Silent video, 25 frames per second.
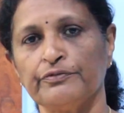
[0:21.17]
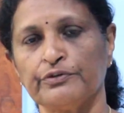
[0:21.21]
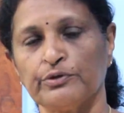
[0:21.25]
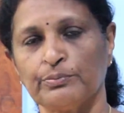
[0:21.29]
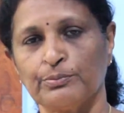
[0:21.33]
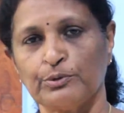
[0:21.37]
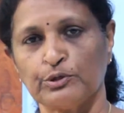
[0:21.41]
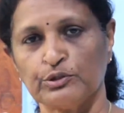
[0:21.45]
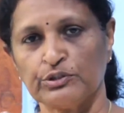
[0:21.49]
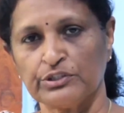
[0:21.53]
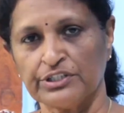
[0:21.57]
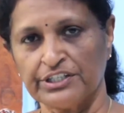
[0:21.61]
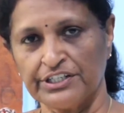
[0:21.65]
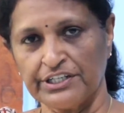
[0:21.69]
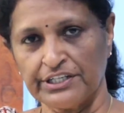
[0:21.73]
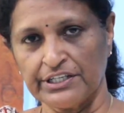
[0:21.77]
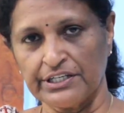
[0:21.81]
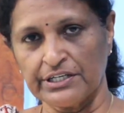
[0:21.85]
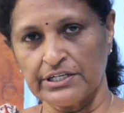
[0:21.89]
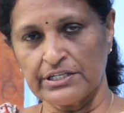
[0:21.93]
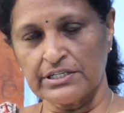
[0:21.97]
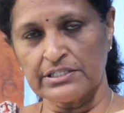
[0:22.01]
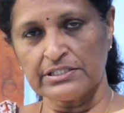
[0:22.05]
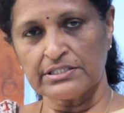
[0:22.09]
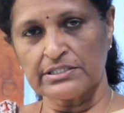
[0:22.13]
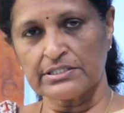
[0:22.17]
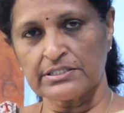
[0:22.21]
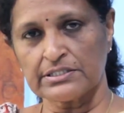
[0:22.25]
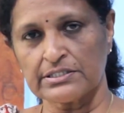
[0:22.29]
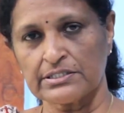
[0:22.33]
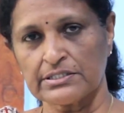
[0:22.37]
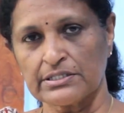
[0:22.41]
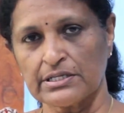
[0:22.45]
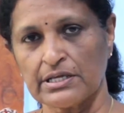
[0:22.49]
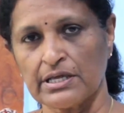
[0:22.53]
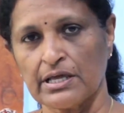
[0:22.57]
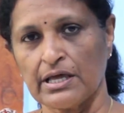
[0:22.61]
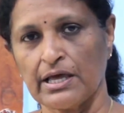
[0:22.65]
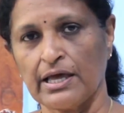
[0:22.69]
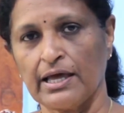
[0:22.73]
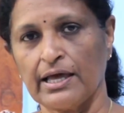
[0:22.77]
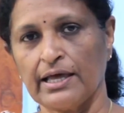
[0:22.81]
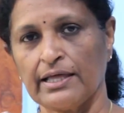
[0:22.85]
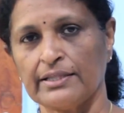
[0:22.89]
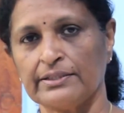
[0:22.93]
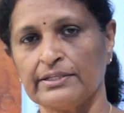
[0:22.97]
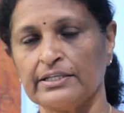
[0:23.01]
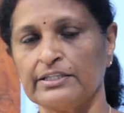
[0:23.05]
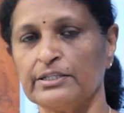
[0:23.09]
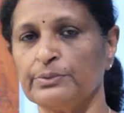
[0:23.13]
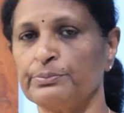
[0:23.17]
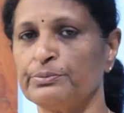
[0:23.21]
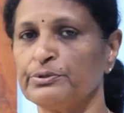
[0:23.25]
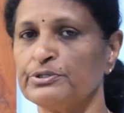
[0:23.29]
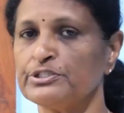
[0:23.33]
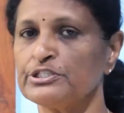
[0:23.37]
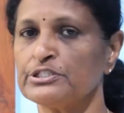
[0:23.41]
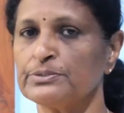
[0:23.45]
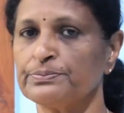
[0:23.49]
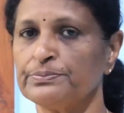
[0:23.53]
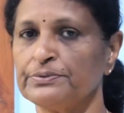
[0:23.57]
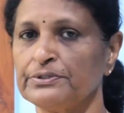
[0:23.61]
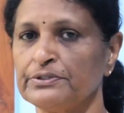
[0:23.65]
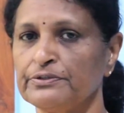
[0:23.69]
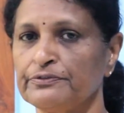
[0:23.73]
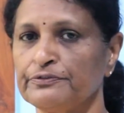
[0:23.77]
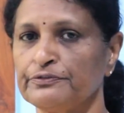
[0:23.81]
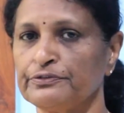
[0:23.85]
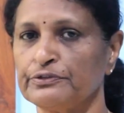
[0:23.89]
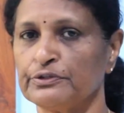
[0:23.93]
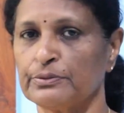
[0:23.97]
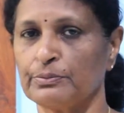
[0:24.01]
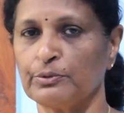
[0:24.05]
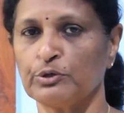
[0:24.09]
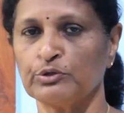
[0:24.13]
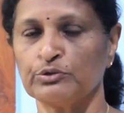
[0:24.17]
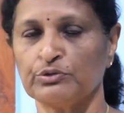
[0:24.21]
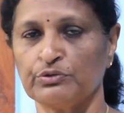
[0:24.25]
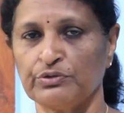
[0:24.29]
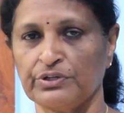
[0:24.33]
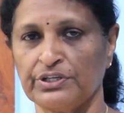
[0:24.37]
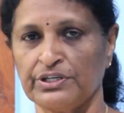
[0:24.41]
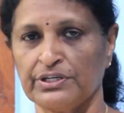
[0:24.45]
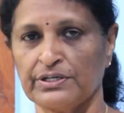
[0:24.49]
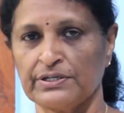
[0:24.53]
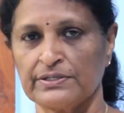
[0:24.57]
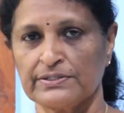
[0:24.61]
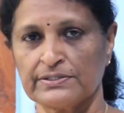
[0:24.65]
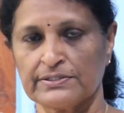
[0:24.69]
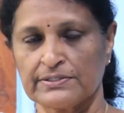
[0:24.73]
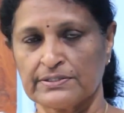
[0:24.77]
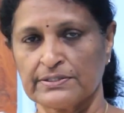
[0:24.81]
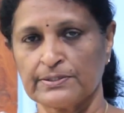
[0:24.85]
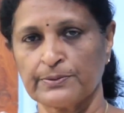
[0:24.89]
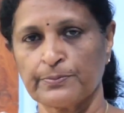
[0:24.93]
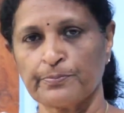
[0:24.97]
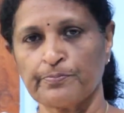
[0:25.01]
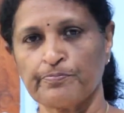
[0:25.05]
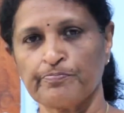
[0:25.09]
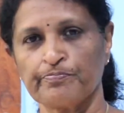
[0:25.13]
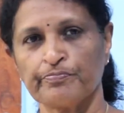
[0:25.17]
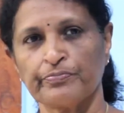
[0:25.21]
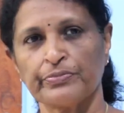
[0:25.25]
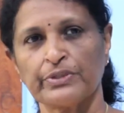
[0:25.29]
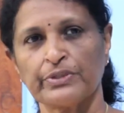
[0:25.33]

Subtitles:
for about 30 years, and then the principal for about 3 years.